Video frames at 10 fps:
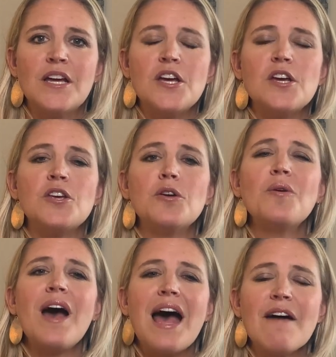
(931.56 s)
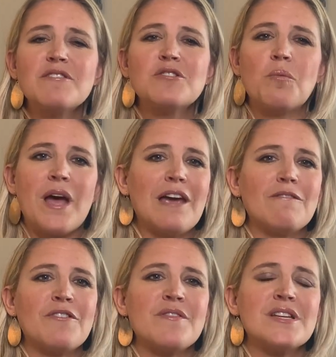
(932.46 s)
you have to wait
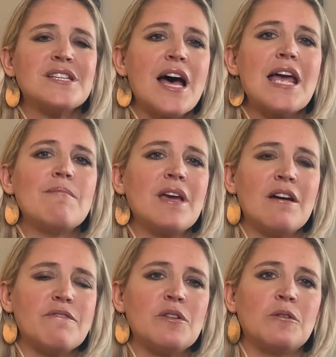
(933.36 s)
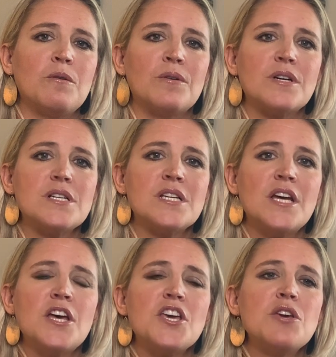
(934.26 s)
for the timing of the Lord.
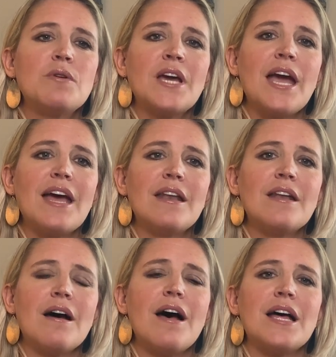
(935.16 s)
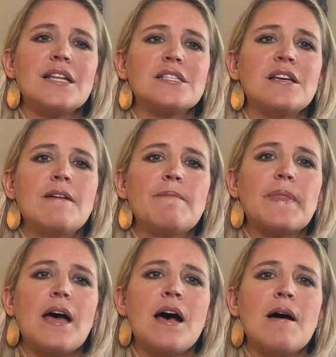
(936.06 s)
You cannot
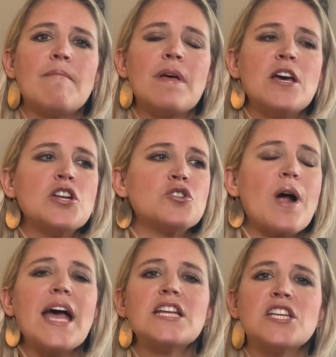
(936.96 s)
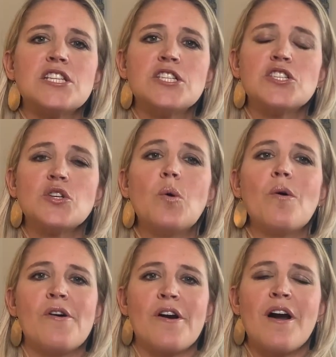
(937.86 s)
try to
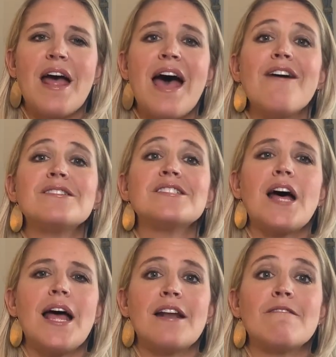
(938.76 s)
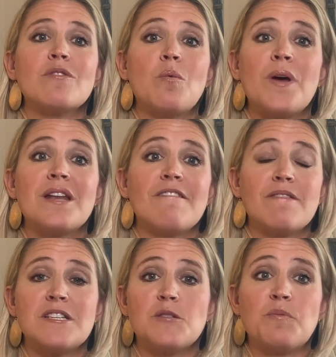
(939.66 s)
soar outside of the wind of
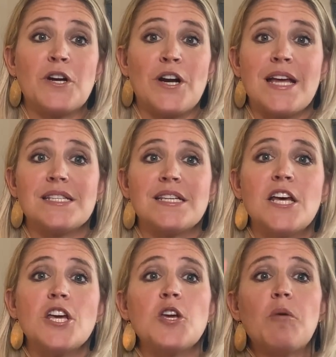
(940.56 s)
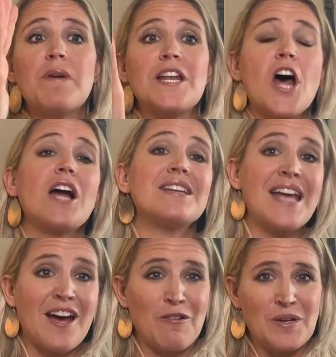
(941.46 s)
the Spirit. You'll be knocked
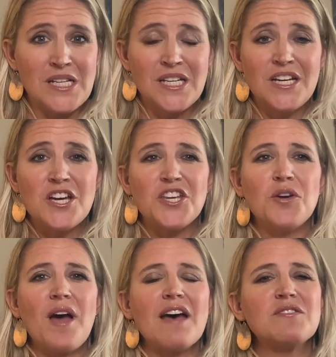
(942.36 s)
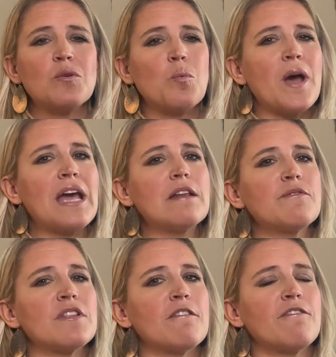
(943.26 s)
down. You have to wait
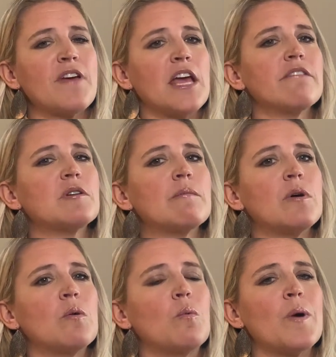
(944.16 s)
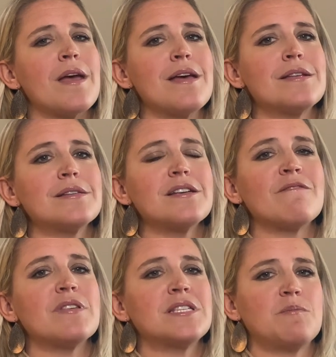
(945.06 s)
for the favorable wind
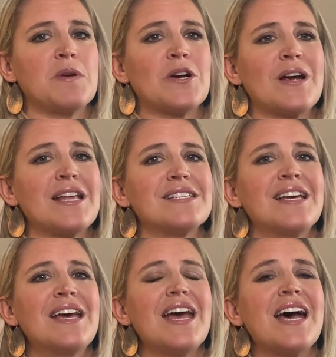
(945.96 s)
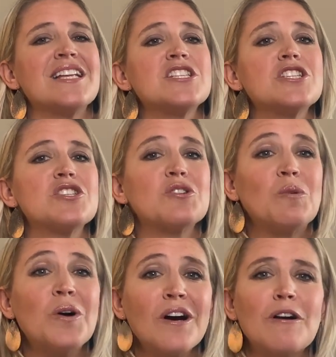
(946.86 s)
of the Spirit and
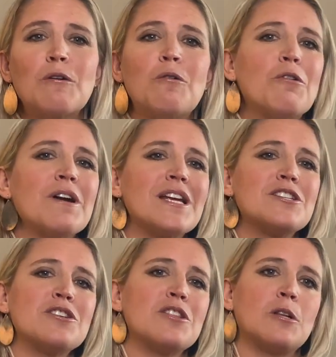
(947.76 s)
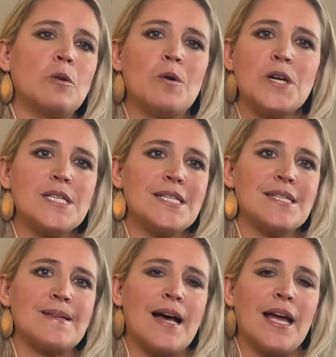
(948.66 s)
soar according to the Lord's
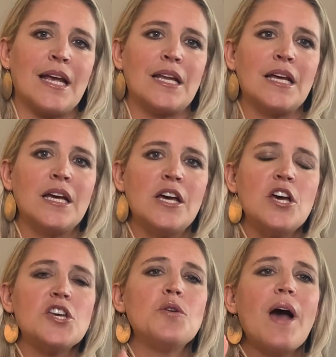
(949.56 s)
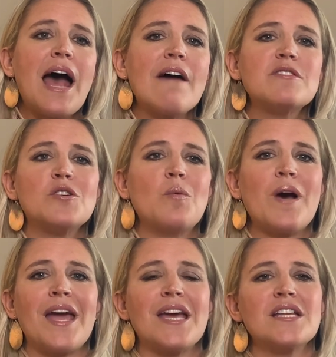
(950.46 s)
design. You have to
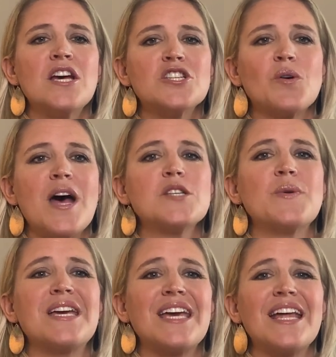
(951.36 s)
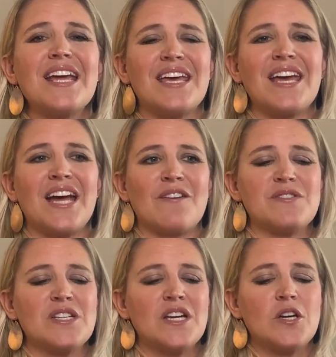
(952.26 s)
wait. So as we get a
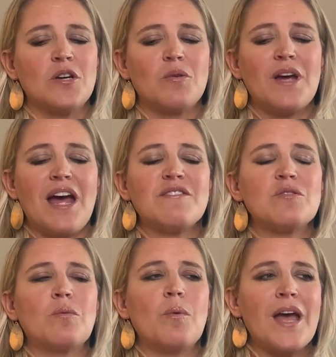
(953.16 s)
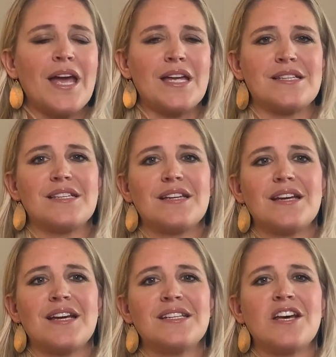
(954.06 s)
gift, we have to wait
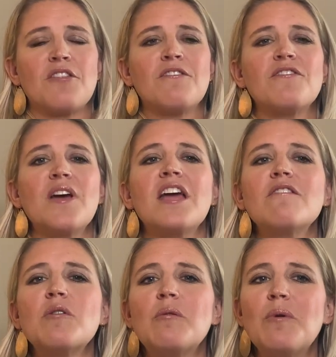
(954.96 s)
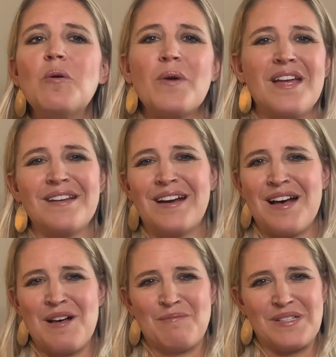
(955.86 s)
until the favorable wind
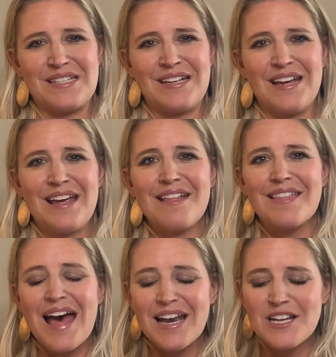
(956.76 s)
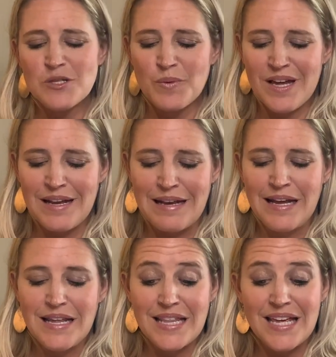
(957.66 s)
comes. That is when
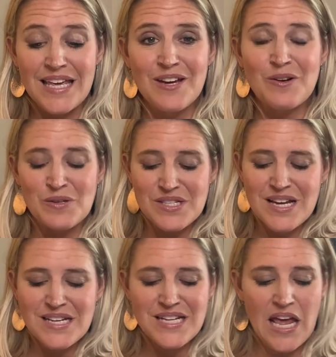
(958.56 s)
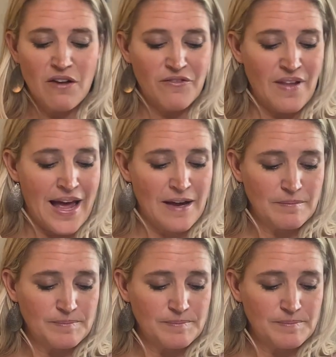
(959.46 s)
the eagles take flight.